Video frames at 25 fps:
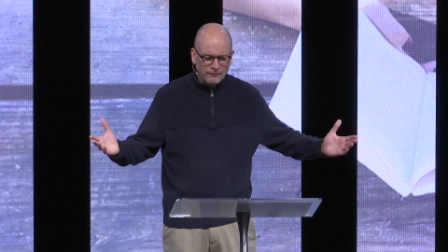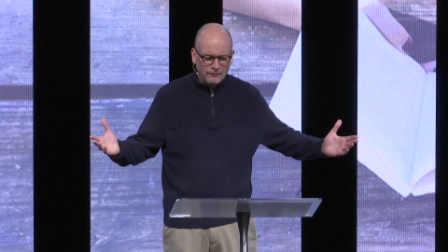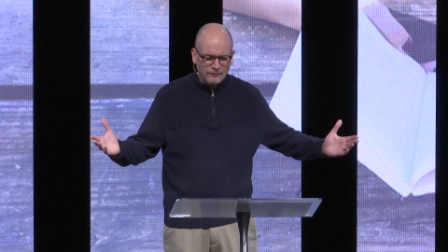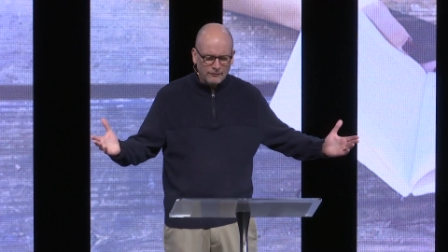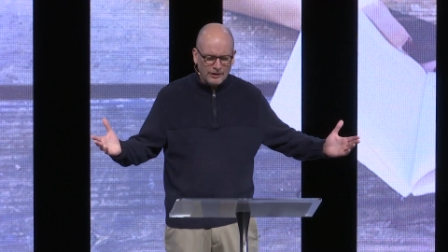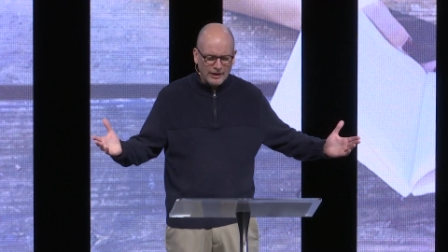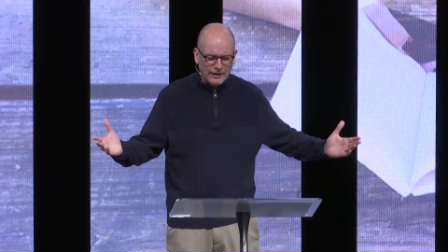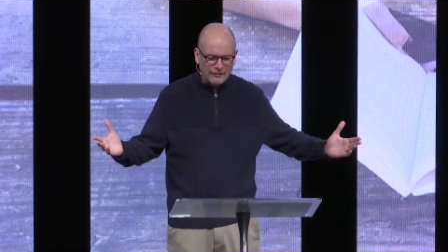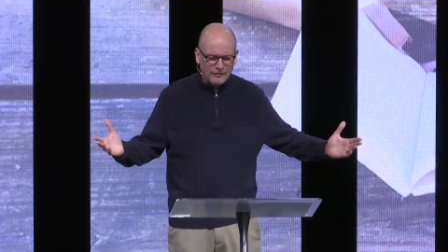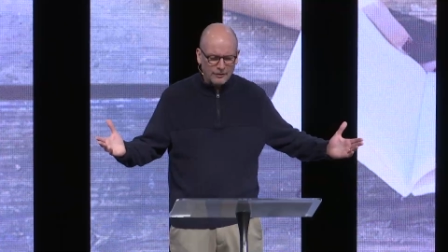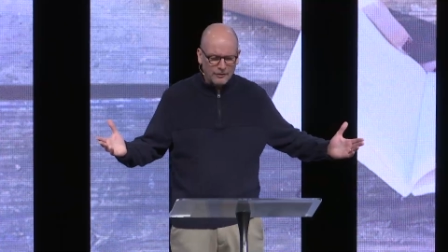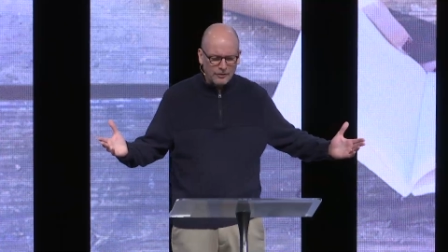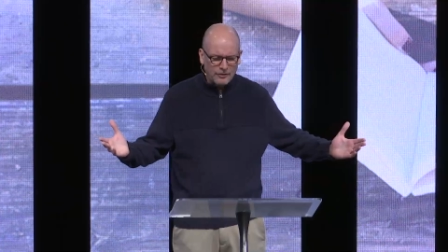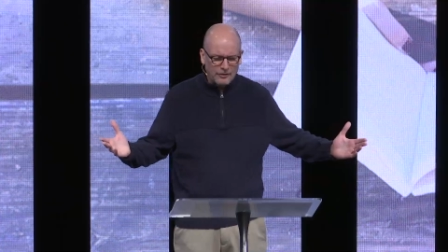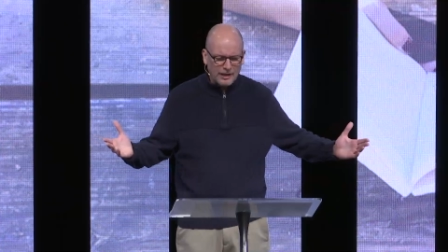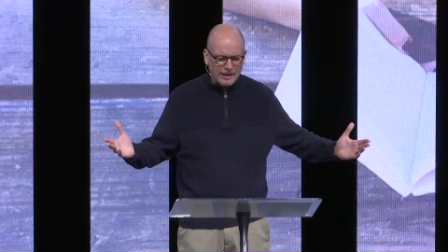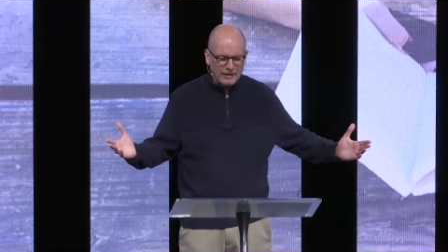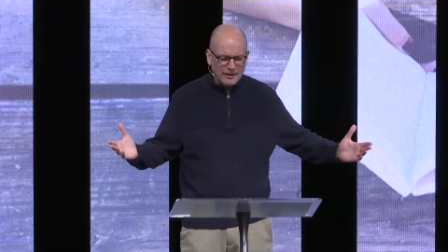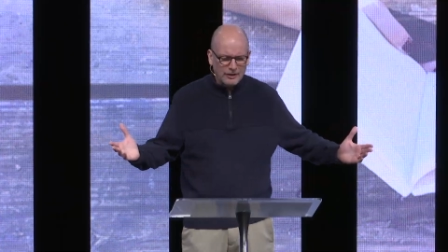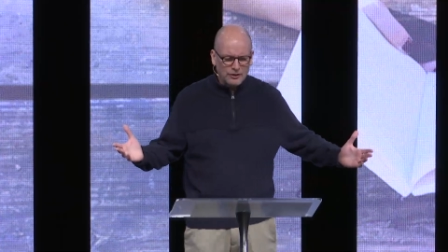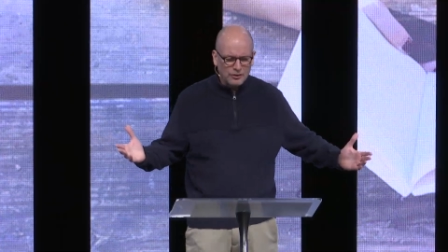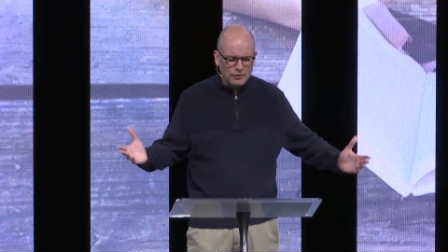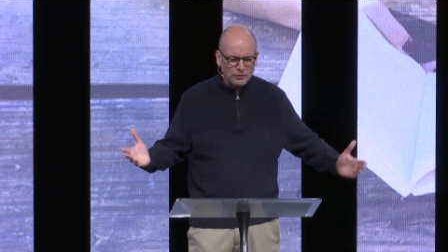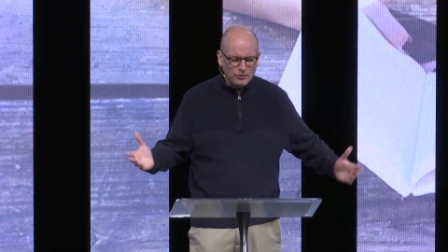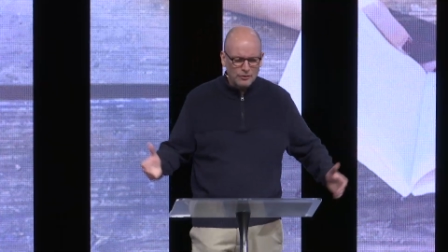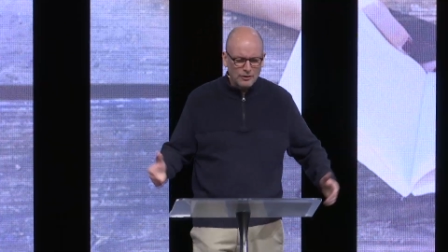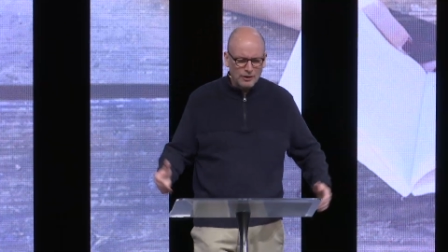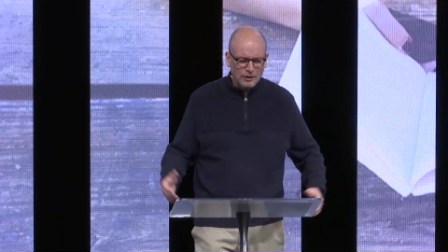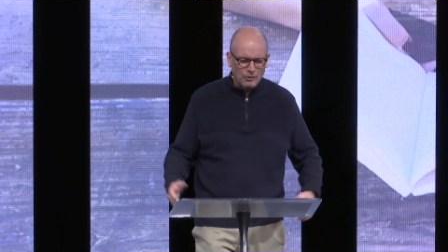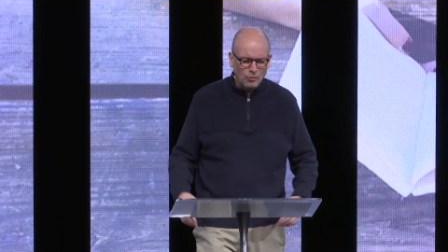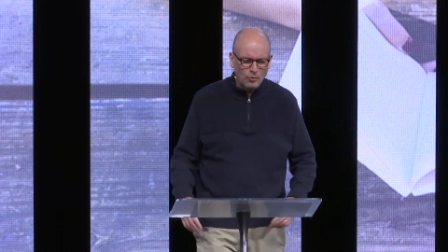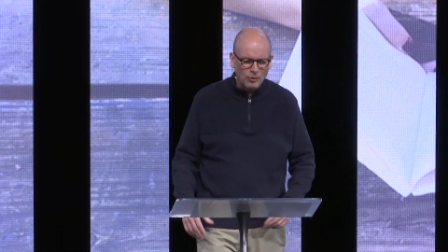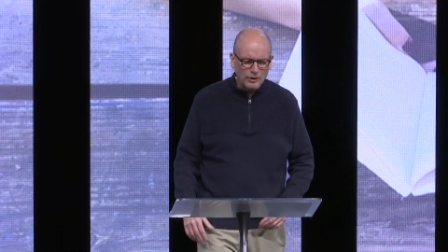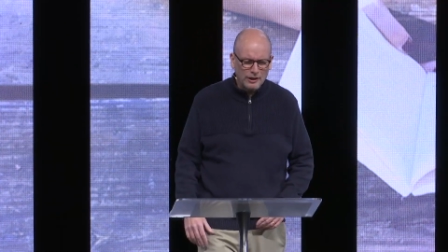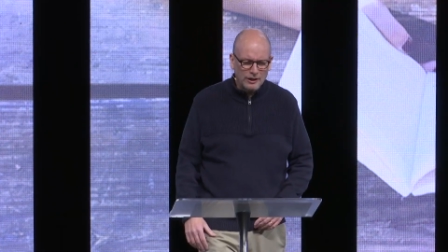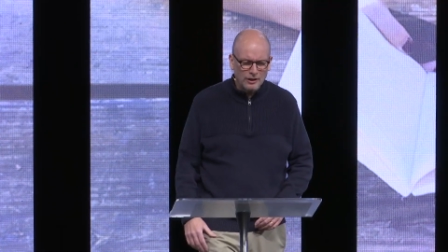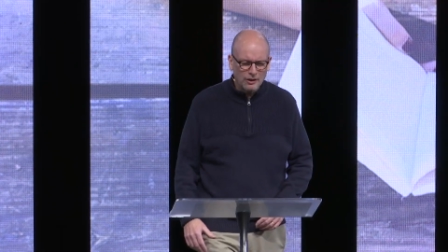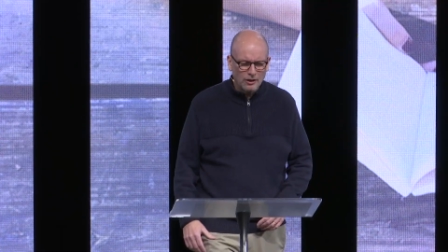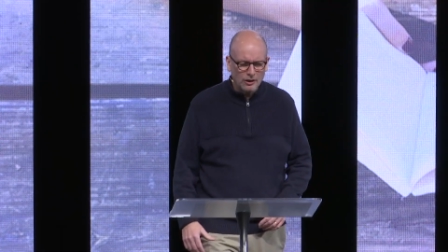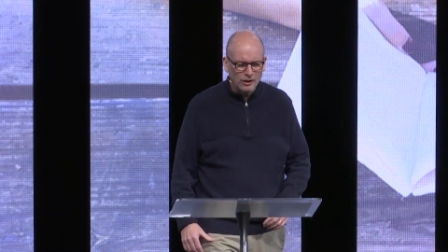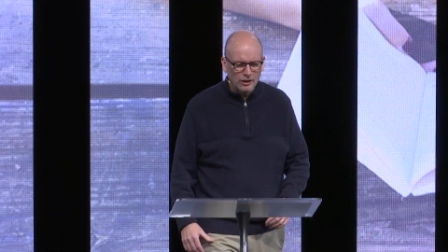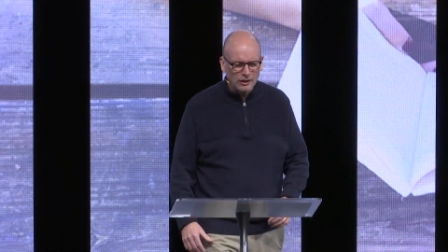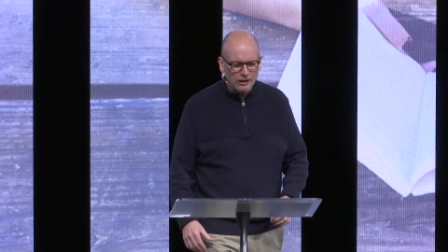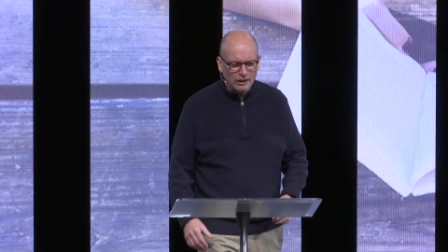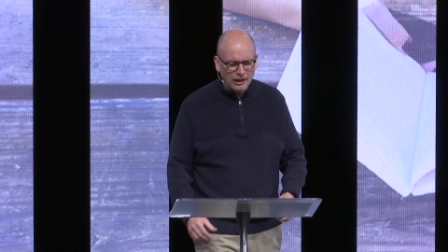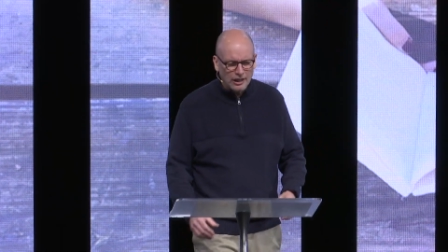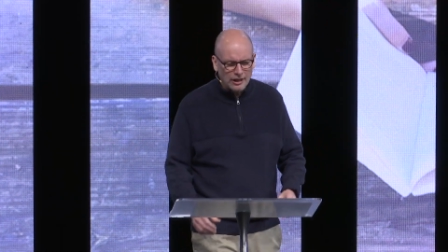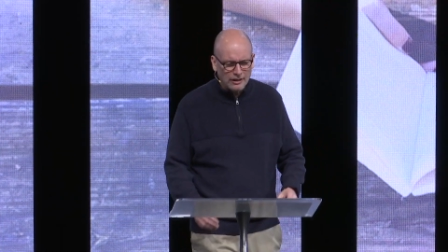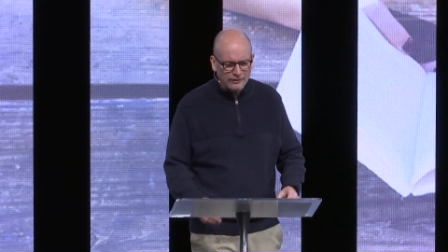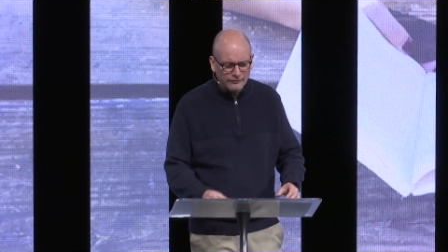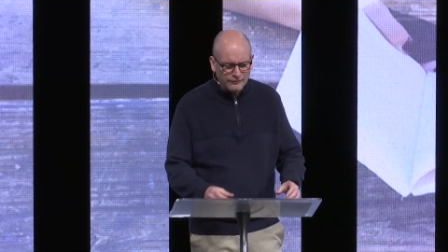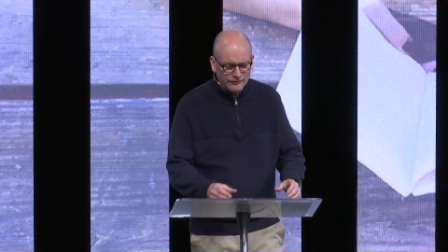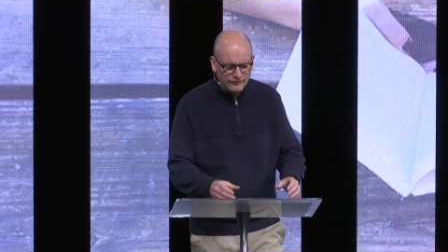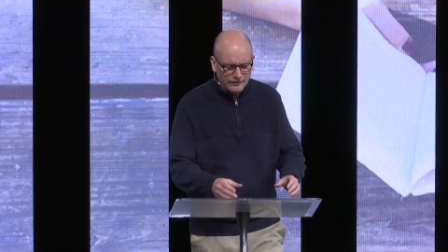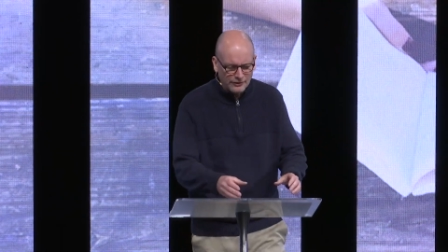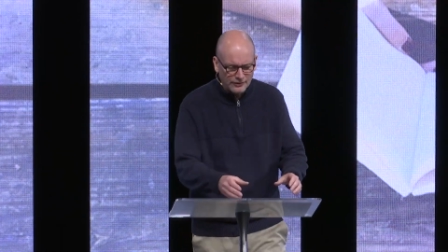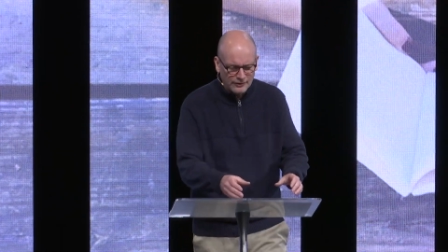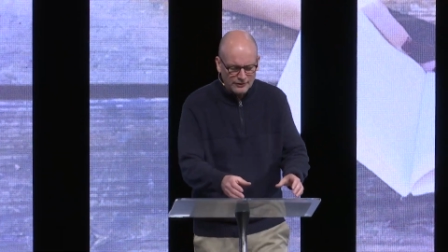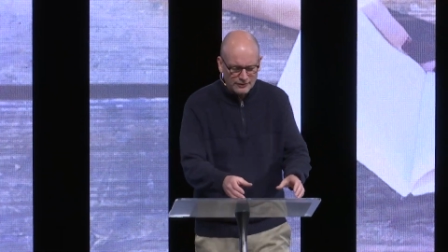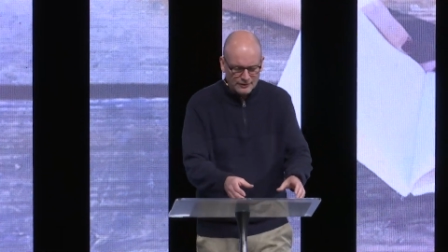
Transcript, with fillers: Father, thank you that we are loved